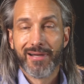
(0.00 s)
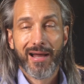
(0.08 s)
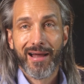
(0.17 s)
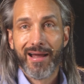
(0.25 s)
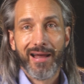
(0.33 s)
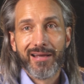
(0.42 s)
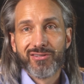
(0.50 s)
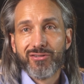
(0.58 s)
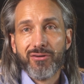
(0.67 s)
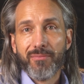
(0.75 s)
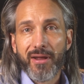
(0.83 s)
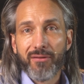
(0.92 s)
I
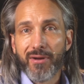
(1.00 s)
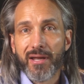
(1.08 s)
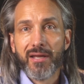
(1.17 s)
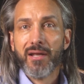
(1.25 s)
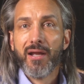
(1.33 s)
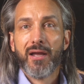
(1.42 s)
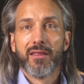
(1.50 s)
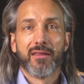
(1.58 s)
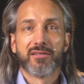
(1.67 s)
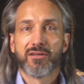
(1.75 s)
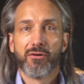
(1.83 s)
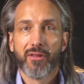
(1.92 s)
assume, by the way, that
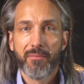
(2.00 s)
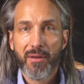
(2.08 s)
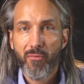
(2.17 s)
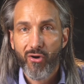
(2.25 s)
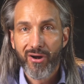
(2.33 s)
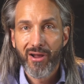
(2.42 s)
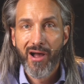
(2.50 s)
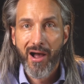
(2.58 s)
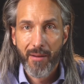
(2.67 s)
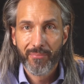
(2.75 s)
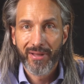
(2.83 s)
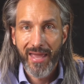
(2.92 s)
this can only be more
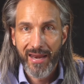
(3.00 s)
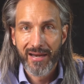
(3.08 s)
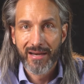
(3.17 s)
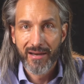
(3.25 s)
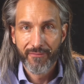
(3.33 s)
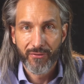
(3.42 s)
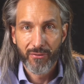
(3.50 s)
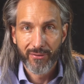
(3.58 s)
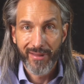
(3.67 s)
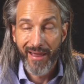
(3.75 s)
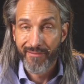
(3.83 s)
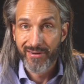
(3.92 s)
complicated and difficult
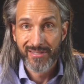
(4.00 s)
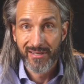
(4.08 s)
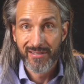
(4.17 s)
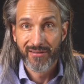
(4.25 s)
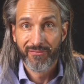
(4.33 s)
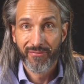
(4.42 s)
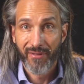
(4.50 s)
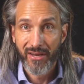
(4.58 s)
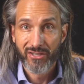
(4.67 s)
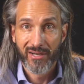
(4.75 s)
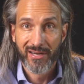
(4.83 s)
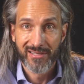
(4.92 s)
ever since
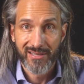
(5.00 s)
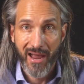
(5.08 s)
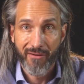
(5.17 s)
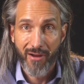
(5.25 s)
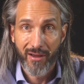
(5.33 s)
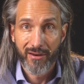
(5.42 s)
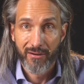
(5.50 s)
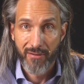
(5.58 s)
inflation has skyrocketed,